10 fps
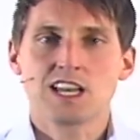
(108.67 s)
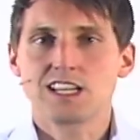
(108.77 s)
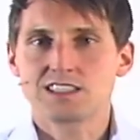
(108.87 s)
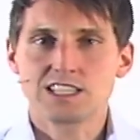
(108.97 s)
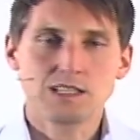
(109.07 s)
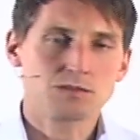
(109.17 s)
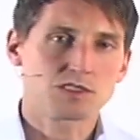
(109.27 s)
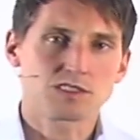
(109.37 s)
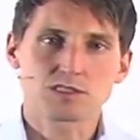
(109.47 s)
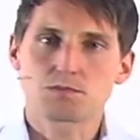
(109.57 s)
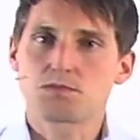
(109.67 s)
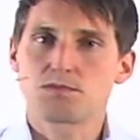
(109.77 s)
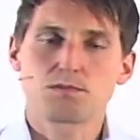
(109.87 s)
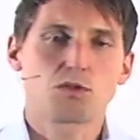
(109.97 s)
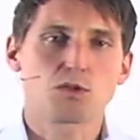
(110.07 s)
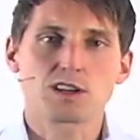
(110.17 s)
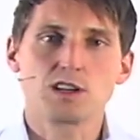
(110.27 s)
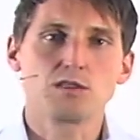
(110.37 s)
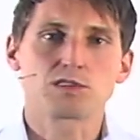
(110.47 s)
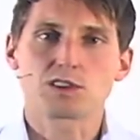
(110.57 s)
and teams are just poring
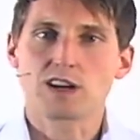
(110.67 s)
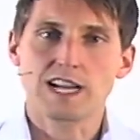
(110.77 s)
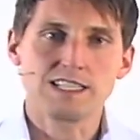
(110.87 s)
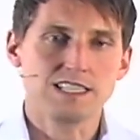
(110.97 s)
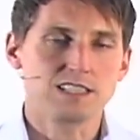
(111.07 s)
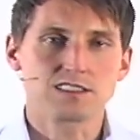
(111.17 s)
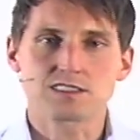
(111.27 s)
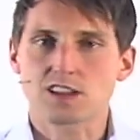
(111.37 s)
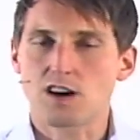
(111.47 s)
over ideas